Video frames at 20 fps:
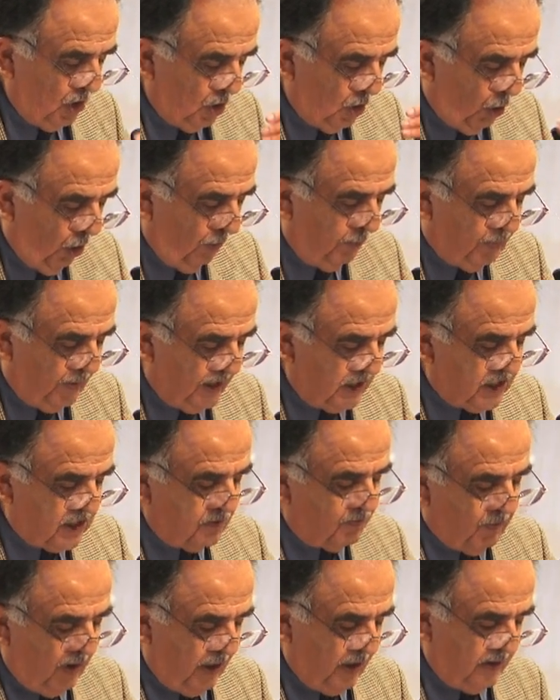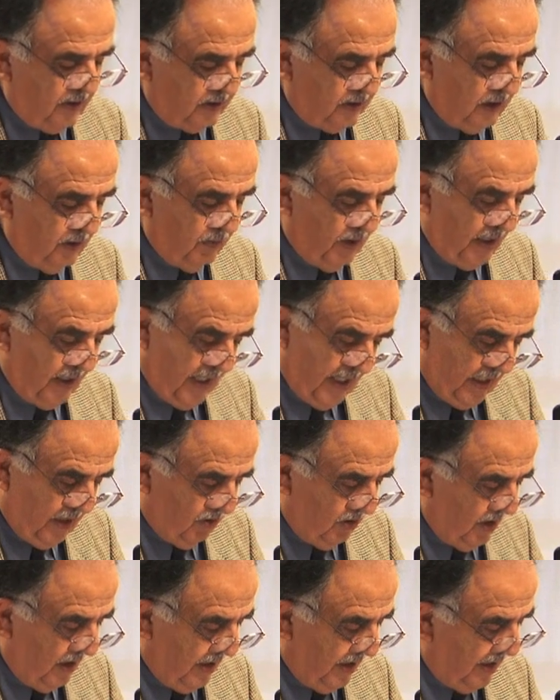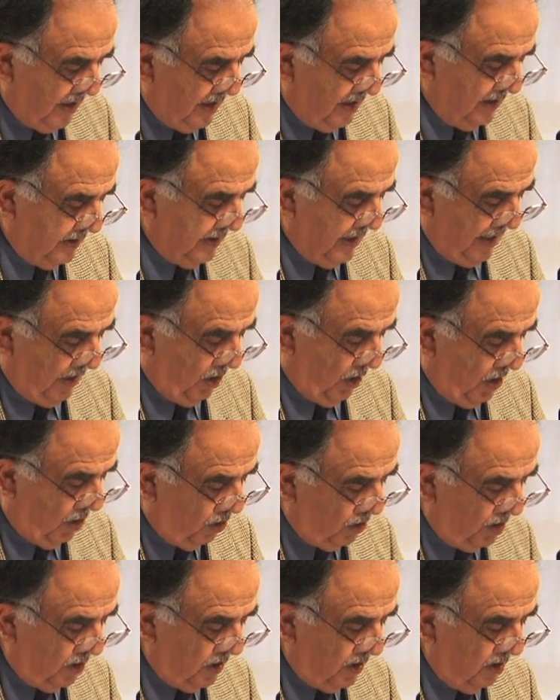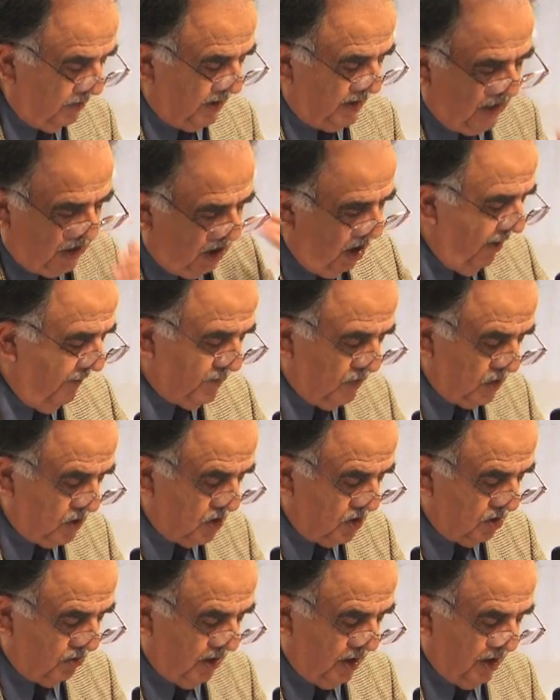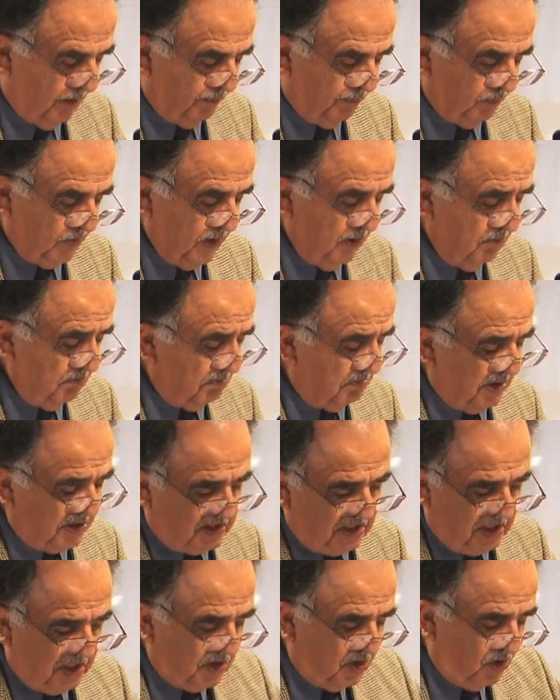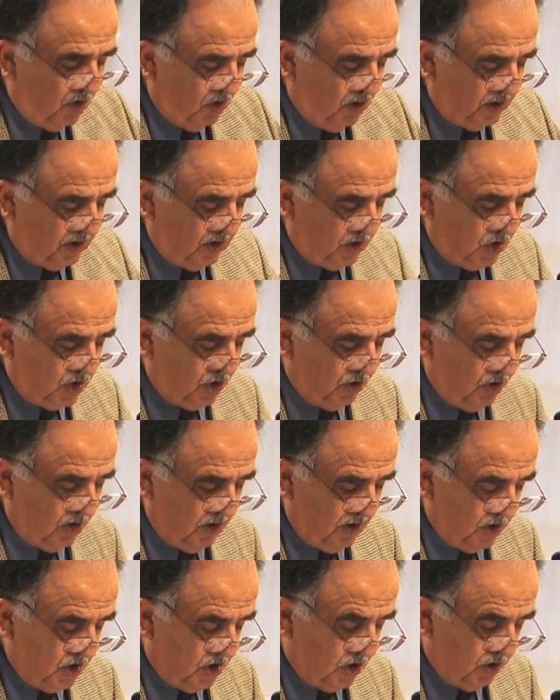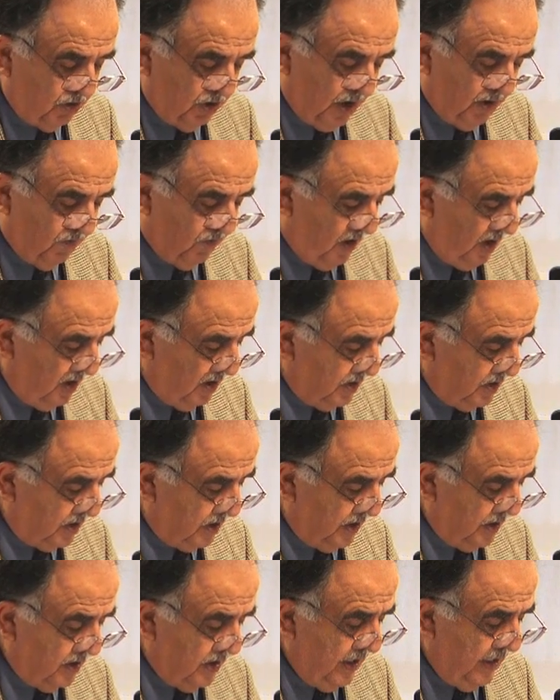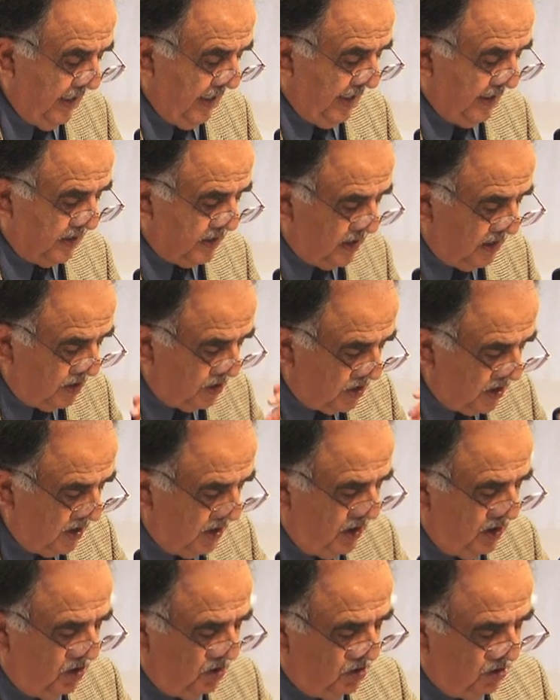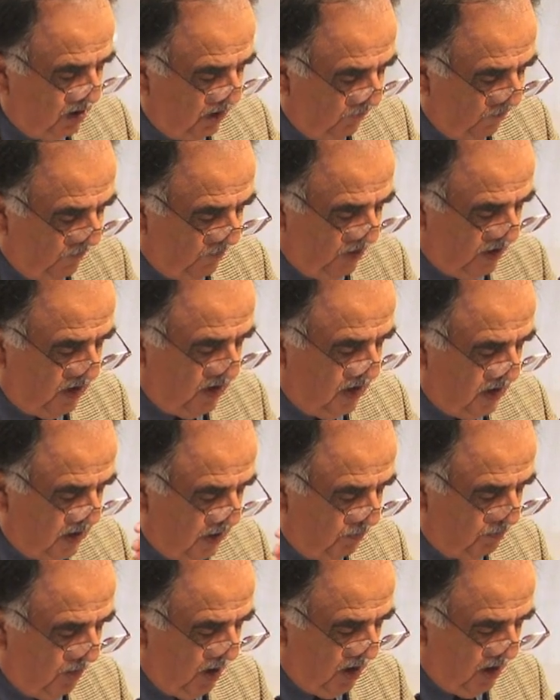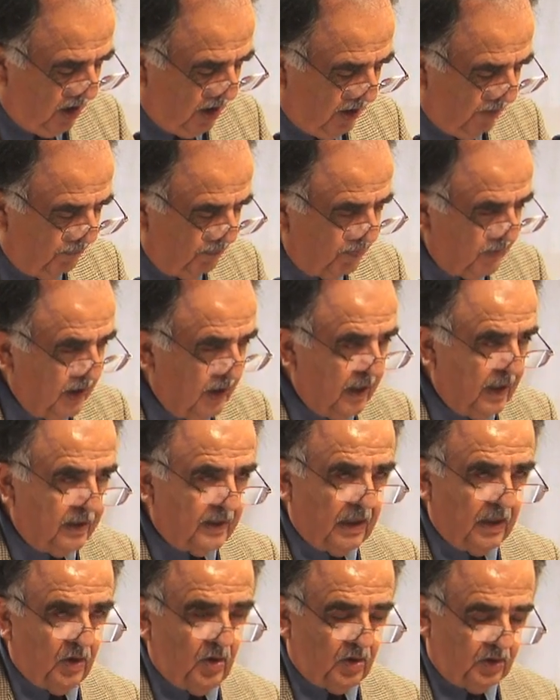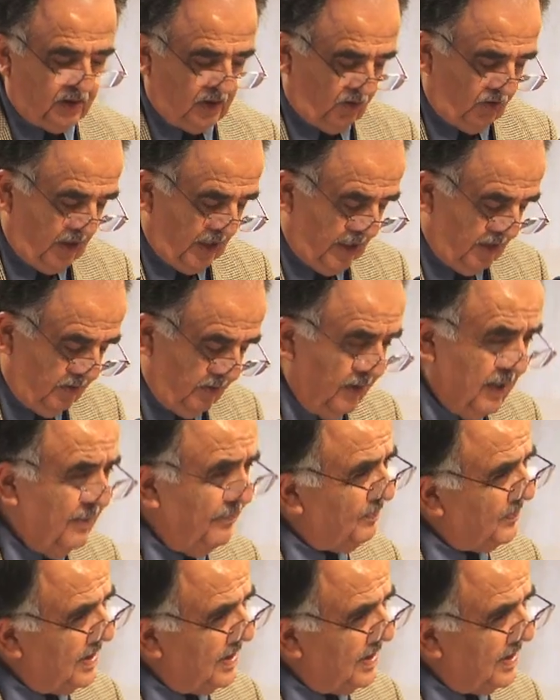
Lopez spotted them and angrily yelled, ordered them, get off the street. But they ignored the shirtless street volunteer and continued to the front of the bar. And they looked around.